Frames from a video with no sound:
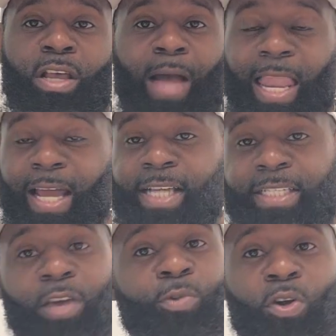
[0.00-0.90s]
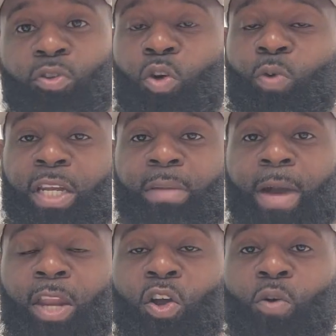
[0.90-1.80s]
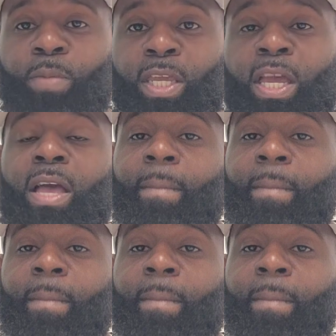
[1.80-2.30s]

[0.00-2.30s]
Like I said, we don't know what anybody going to be,